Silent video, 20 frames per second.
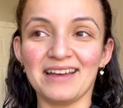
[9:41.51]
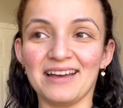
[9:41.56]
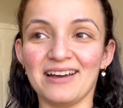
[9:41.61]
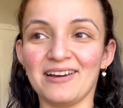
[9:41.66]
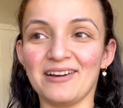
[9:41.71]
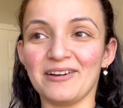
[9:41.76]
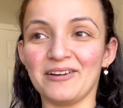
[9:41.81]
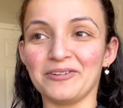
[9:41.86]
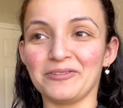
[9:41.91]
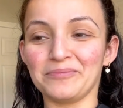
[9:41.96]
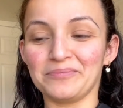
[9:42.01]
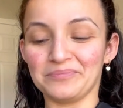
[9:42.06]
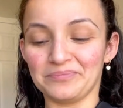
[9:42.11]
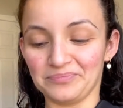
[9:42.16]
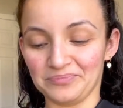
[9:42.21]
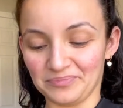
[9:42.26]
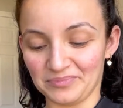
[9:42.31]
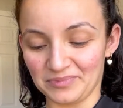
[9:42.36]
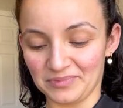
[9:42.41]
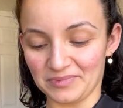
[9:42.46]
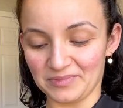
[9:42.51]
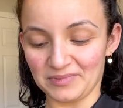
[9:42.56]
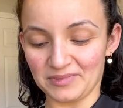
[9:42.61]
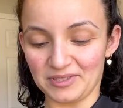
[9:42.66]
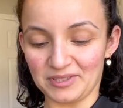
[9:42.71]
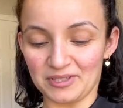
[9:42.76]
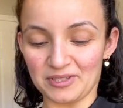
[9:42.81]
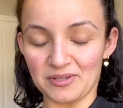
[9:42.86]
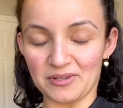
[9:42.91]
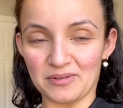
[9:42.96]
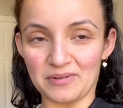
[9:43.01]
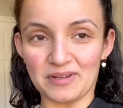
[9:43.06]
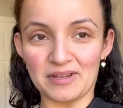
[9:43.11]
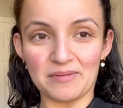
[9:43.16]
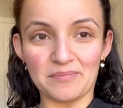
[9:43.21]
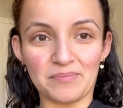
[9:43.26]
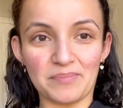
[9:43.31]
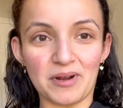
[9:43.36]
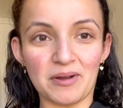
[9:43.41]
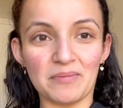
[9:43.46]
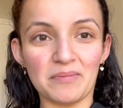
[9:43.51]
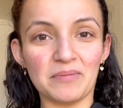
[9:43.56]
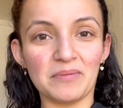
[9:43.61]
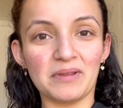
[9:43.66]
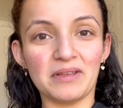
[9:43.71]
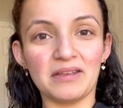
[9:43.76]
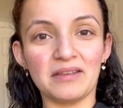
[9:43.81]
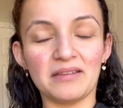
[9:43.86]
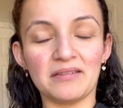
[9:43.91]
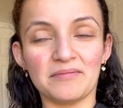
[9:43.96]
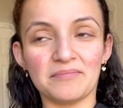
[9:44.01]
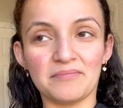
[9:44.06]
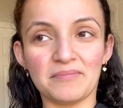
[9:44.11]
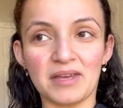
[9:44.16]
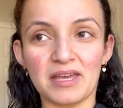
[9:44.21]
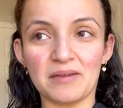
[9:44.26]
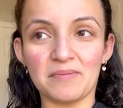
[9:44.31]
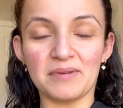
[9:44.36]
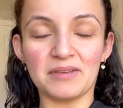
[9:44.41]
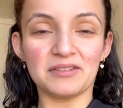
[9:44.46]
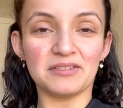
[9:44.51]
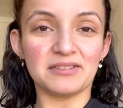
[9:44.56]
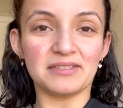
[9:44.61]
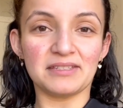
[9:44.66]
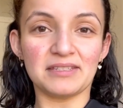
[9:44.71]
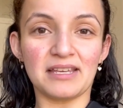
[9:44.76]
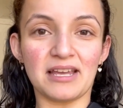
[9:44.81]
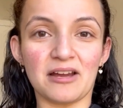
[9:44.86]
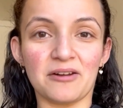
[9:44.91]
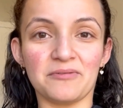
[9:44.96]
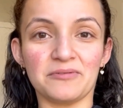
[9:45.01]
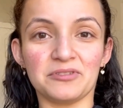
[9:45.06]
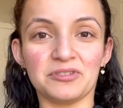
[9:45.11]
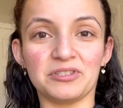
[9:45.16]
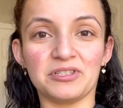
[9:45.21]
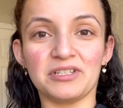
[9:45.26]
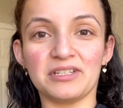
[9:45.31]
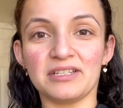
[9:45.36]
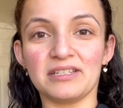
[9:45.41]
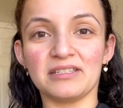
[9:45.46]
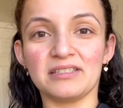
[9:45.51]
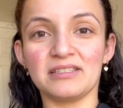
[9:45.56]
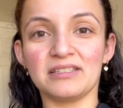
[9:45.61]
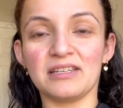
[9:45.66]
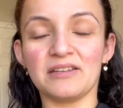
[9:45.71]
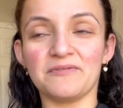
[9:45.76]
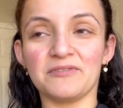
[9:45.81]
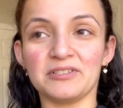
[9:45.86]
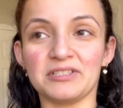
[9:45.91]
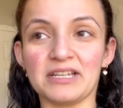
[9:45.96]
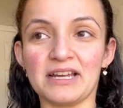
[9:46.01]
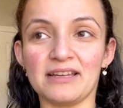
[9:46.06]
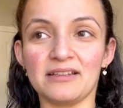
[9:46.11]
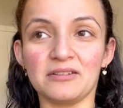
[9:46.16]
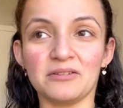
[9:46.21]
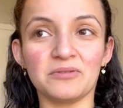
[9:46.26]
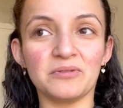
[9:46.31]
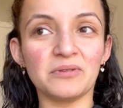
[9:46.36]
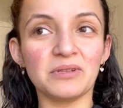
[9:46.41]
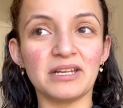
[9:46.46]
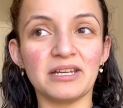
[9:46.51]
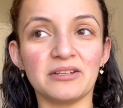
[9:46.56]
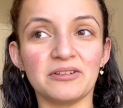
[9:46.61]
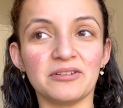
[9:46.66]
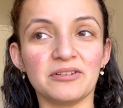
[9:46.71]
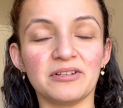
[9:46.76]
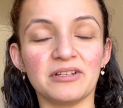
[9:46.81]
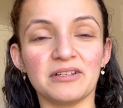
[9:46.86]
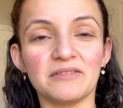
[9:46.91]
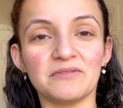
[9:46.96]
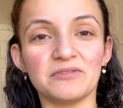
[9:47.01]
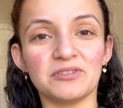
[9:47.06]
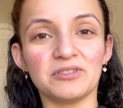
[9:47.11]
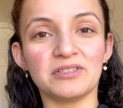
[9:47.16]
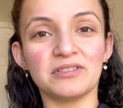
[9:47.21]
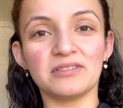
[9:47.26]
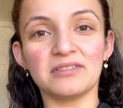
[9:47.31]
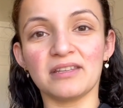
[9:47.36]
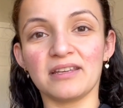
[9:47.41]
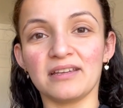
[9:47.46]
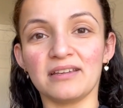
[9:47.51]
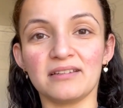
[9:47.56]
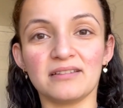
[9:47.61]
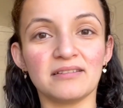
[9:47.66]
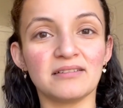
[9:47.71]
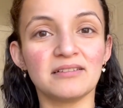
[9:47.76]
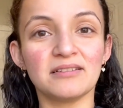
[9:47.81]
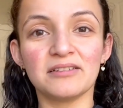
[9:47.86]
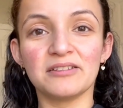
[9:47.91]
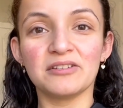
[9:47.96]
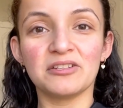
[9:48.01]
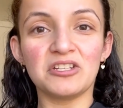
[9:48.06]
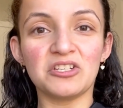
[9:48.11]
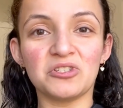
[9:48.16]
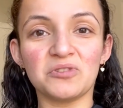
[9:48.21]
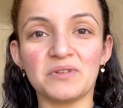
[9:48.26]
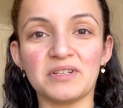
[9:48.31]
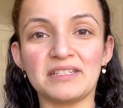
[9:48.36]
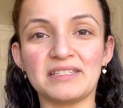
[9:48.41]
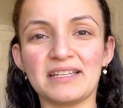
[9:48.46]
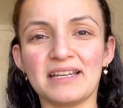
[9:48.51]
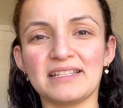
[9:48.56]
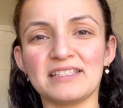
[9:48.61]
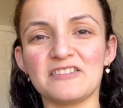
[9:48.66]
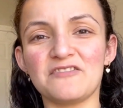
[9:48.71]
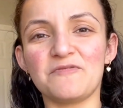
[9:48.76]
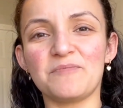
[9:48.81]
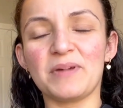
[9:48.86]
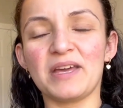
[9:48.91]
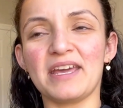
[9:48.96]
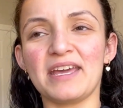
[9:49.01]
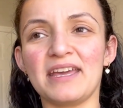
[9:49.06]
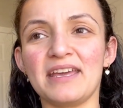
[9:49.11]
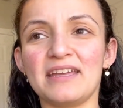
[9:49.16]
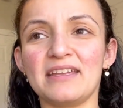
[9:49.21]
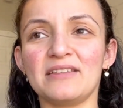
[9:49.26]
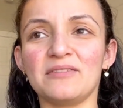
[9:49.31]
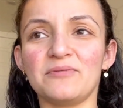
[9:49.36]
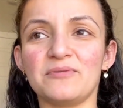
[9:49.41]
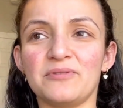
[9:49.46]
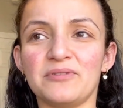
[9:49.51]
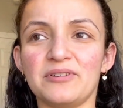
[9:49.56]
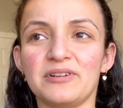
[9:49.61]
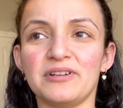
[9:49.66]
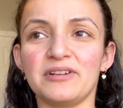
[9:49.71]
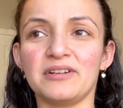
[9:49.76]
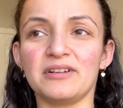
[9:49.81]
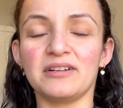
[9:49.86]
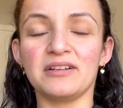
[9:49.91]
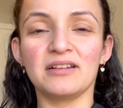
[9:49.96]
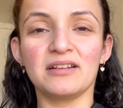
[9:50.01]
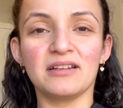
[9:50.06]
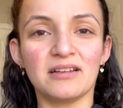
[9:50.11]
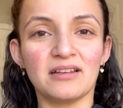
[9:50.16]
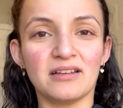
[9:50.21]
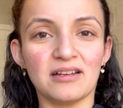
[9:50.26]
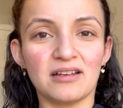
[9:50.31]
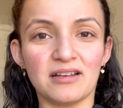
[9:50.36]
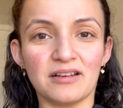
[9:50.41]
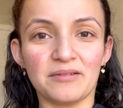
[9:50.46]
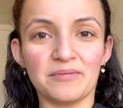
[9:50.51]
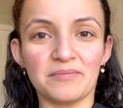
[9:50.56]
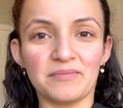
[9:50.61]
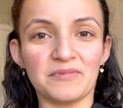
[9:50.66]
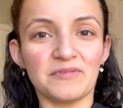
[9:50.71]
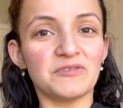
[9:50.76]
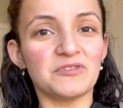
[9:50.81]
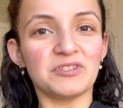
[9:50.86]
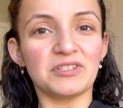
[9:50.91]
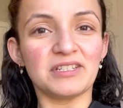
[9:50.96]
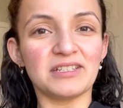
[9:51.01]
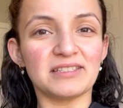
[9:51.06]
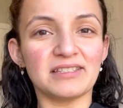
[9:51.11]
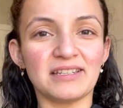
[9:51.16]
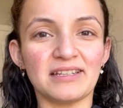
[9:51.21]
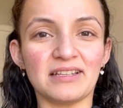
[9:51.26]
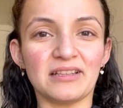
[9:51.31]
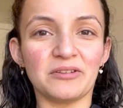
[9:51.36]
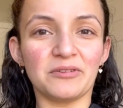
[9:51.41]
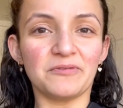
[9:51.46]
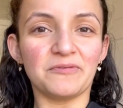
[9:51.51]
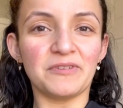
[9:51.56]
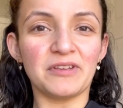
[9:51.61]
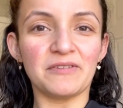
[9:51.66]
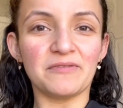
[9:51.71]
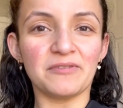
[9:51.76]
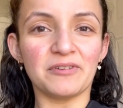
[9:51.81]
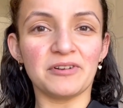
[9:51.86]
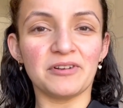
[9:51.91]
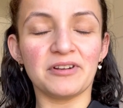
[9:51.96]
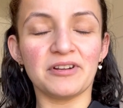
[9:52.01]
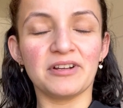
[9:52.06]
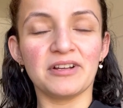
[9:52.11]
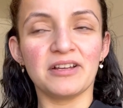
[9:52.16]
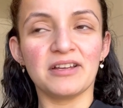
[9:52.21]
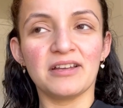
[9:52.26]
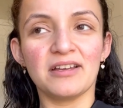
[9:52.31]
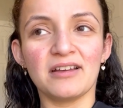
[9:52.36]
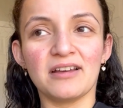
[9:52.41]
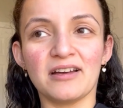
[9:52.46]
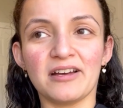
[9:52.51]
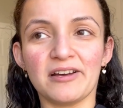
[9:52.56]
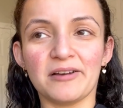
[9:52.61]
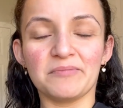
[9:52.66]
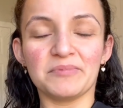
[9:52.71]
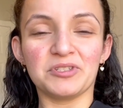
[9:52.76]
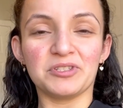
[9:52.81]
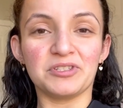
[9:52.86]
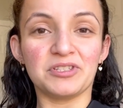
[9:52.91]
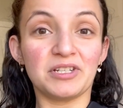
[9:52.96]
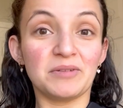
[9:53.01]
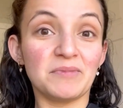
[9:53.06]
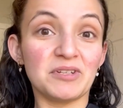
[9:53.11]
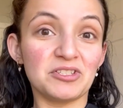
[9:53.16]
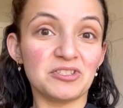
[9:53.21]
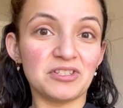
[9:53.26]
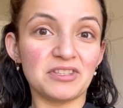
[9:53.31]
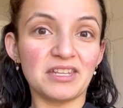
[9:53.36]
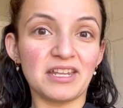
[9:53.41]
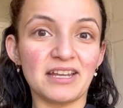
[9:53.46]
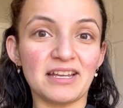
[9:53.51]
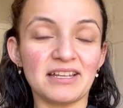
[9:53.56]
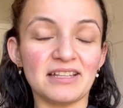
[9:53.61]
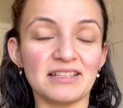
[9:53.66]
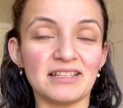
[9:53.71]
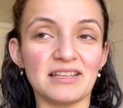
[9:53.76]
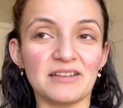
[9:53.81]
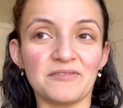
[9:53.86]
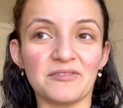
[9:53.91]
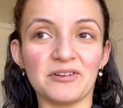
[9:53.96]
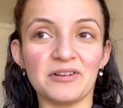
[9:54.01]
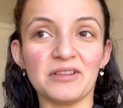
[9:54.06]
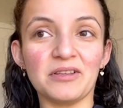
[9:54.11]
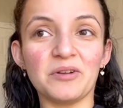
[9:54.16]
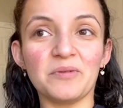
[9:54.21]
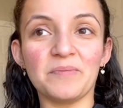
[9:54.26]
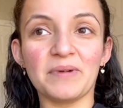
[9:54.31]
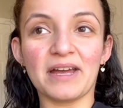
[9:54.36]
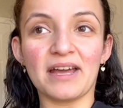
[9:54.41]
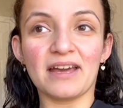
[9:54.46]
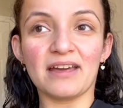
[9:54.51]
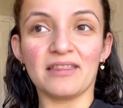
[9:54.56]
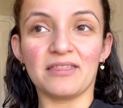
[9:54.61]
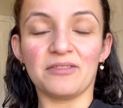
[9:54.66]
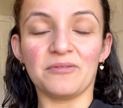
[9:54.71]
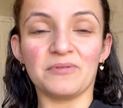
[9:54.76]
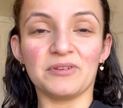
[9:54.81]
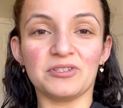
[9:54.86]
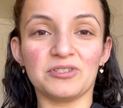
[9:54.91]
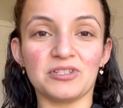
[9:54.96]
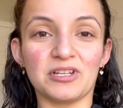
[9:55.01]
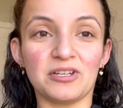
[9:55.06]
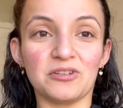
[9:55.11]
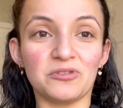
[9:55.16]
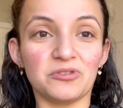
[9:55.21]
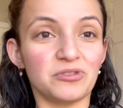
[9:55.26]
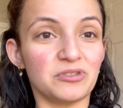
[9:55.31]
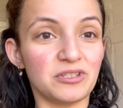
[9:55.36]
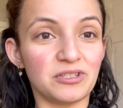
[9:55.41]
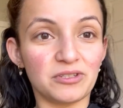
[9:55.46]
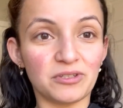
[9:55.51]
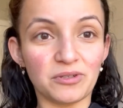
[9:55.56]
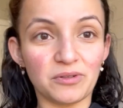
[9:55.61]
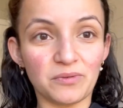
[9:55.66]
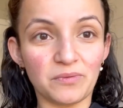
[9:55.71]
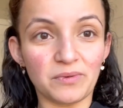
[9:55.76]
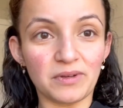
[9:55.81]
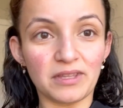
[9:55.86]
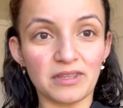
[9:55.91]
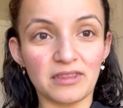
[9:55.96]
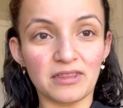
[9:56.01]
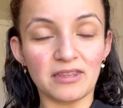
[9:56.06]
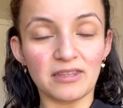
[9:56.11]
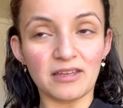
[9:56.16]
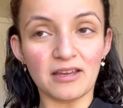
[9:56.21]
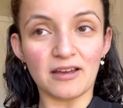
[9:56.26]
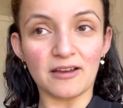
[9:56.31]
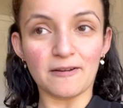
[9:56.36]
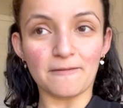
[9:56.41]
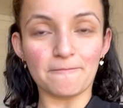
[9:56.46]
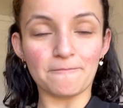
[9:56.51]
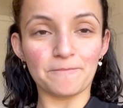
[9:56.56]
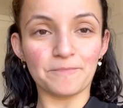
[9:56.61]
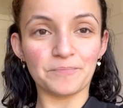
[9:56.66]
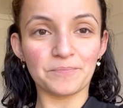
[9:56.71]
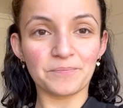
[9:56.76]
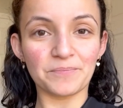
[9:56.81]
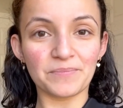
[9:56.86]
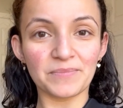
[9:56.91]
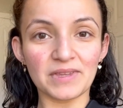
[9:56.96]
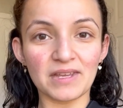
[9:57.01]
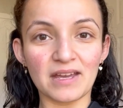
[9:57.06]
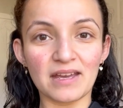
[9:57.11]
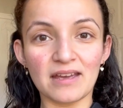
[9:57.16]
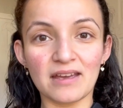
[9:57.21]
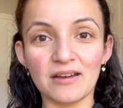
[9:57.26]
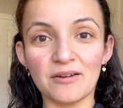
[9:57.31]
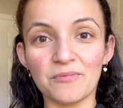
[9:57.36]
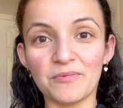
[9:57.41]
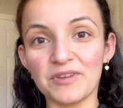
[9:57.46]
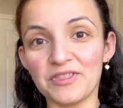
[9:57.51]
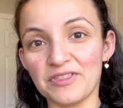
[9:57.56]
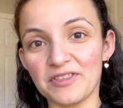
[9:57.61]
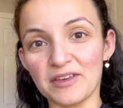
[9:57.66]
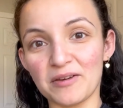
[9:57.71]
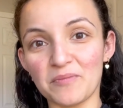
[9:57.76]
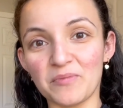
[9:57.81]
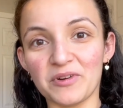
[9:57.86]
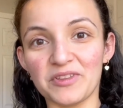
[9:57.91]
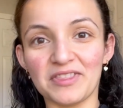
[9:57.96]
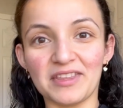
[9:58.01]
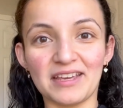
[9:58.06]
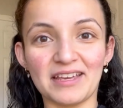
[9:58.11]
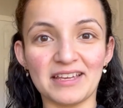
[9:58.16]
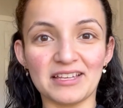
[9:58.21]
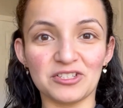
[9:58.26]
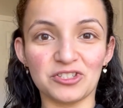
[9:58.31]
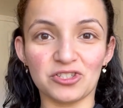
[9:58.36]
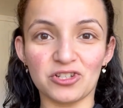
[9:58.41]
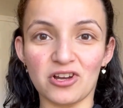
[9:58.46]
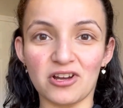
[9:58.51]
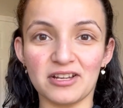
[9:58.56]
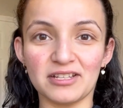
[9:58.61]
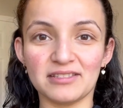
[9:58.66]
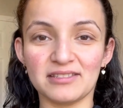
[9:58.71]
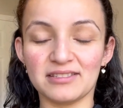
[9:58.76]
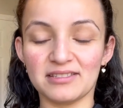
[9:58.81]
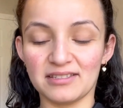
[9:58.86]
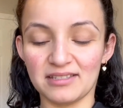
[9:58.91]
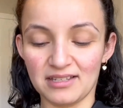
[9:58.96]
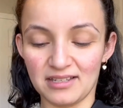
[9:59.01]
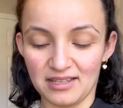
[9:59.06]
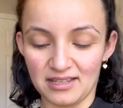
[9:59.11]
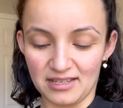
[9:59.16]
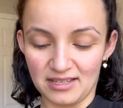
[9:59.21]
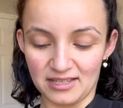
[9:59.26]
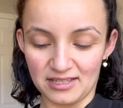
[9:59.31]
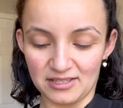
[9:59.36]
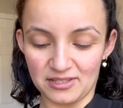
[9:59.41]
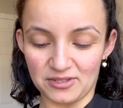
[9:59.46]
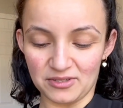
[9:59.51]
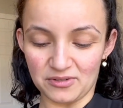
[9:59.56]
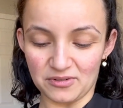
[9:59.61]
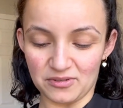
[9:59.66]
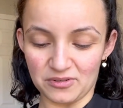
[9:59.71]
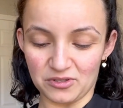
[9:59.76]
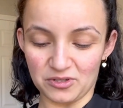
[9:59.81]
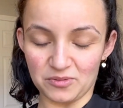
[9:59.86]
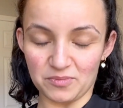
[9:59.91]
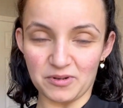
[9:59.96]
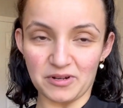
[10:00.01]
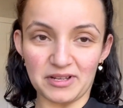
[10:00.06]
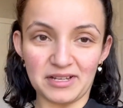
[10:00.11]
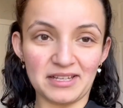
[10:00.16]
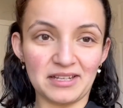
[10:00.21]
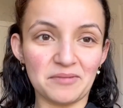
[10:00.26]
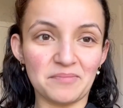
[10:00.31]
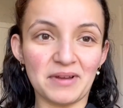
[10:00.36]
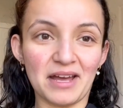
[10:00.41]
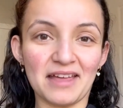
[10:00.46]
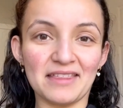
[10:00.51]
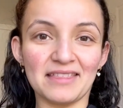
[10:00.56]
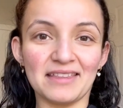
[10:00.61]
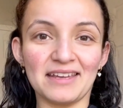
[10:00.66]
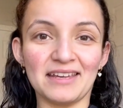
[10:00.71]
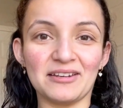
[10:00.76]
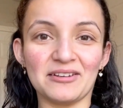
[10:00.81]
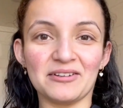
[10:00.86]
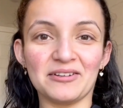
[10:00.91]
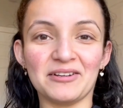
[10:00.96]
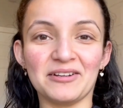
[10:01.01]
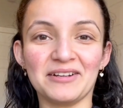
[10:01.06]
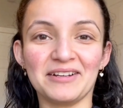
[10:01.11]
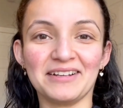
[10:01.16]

Um, so I'm probably maybe to see how she is, give her Tylenol later if she's like showing signs of pain or um, if she gets like a little fever. Um, she did mention that I can give her a little bath, which I usually do with um, with them when they get shots. So I should probably get a bath later.